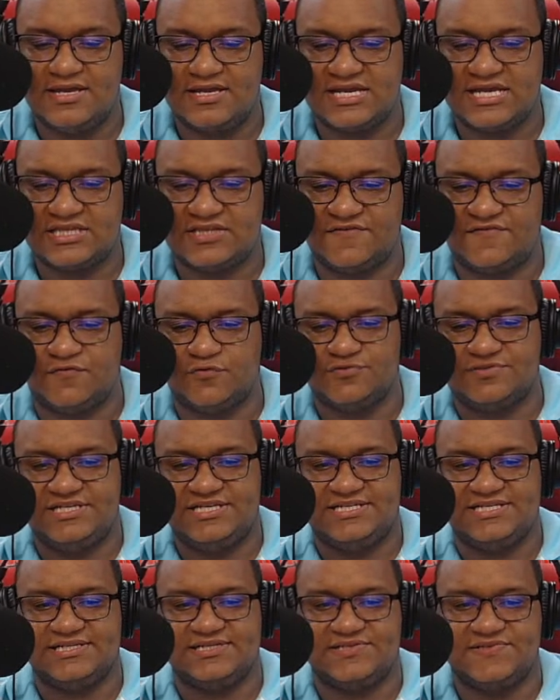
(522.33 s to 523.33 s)
Get the full
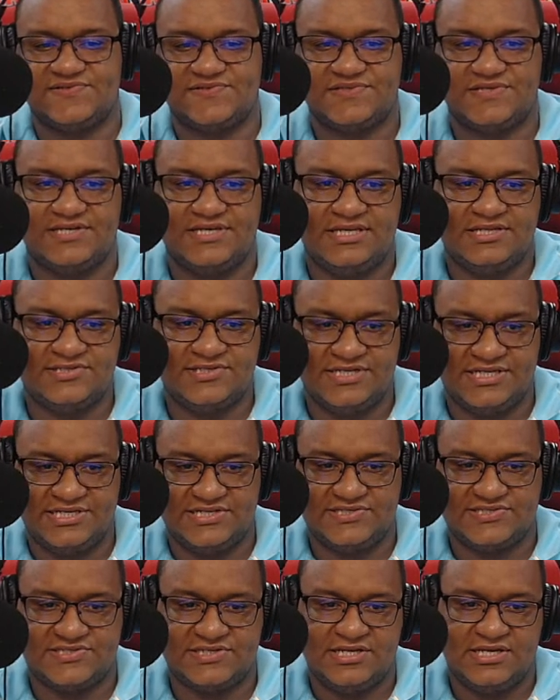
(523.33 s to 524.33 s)
details in
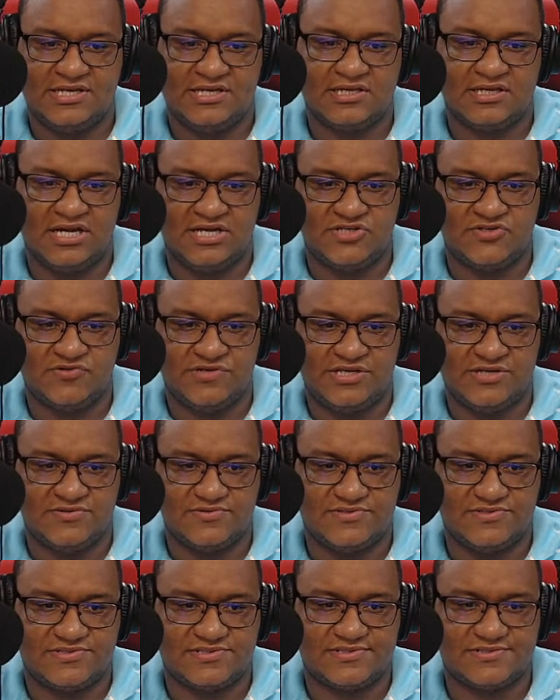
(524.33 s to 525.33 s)
today's Kaieteur
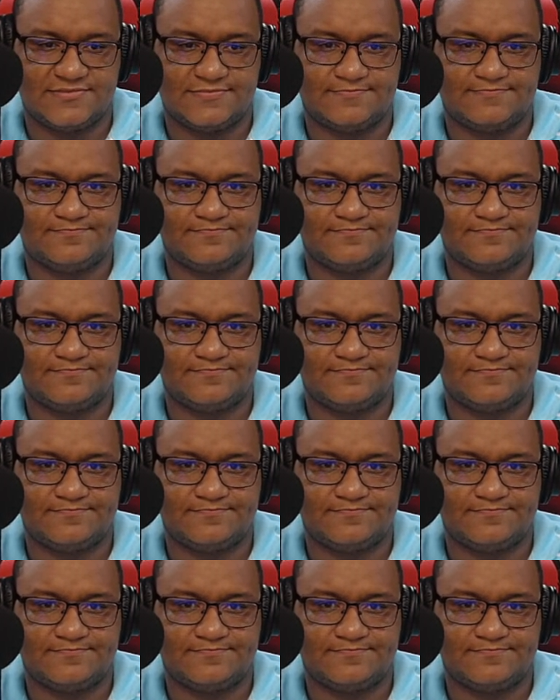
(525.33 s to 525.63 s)
News.